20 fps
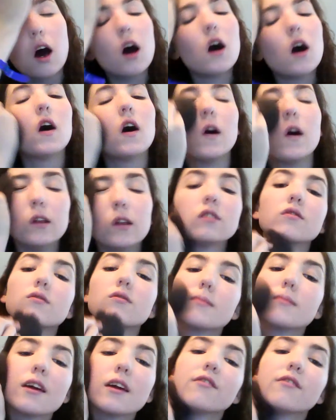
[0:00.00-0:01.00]
all over
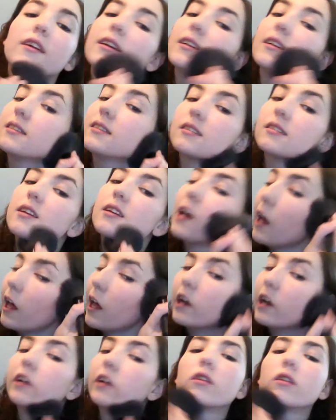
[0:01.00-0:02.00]
my face
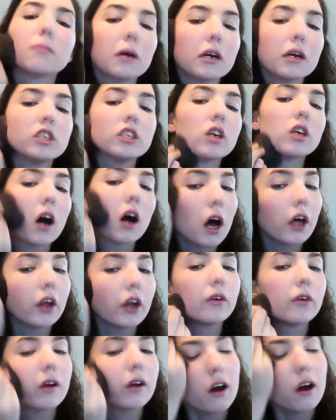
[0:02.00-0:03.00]
and under my jaw and
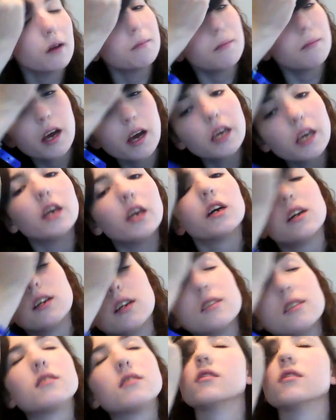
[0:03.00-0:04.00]
around my
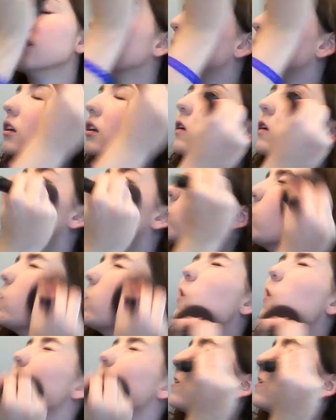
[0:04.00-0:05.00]
ears and
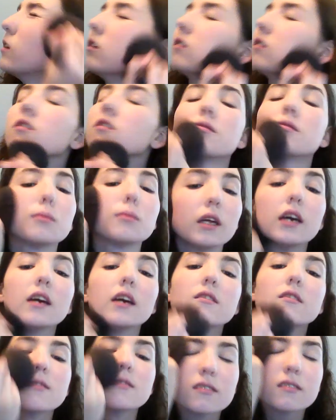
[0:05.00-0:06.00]
all over the
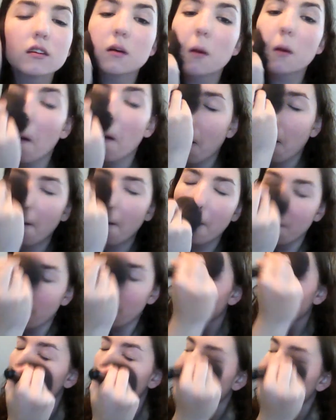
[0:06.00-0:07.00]
place.
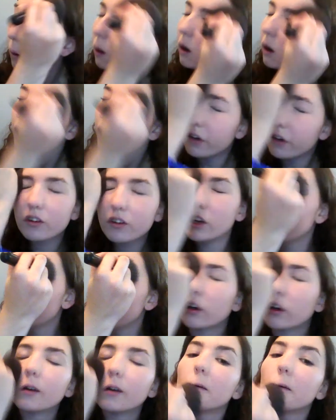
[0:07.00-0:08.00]
Every
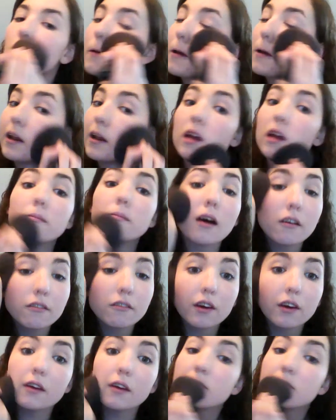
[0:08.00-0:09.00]
nook and cranny on my
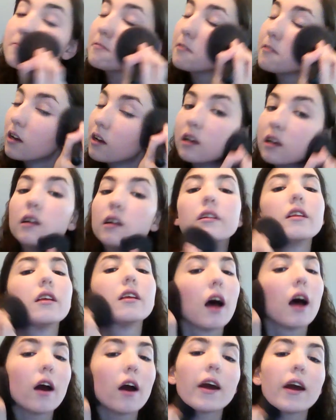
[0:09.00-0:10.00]
face.
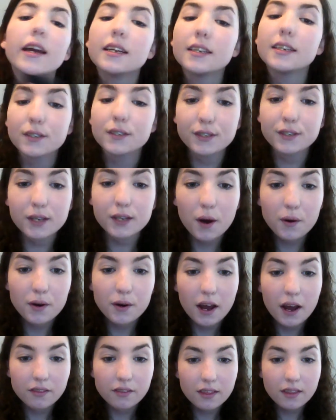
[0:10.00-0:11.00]
Alright, so
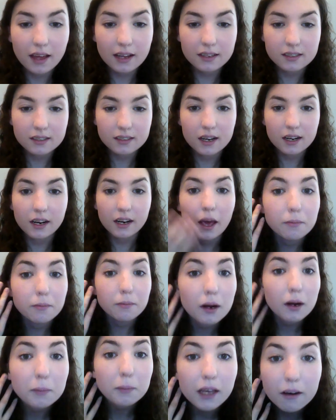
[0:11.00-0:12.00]
now that that's done, I
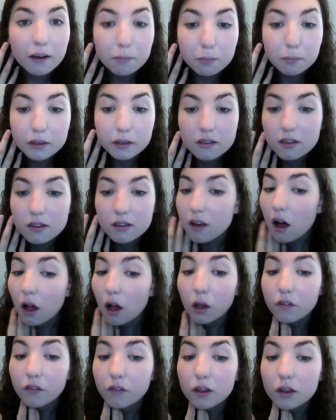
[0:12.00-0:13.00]
probably have bristles
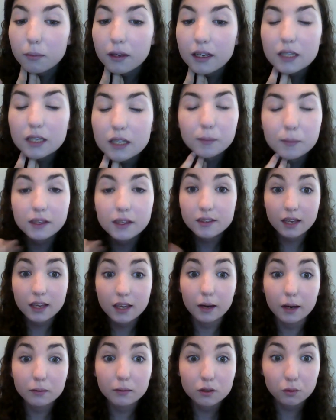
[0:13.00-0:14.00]
all over the place, but this
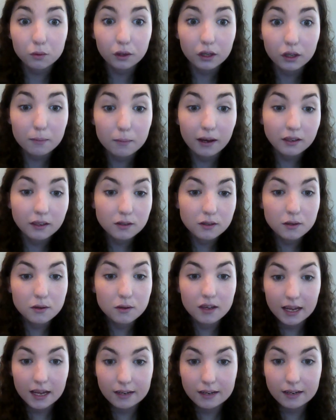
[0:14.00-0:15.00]
camera is really bad, so you
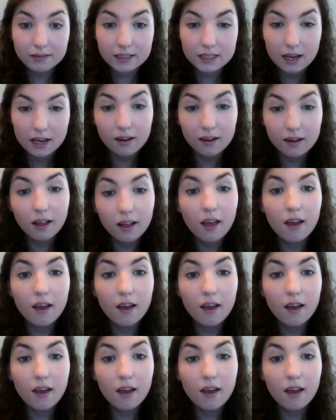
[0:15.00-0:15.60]
can't even tell.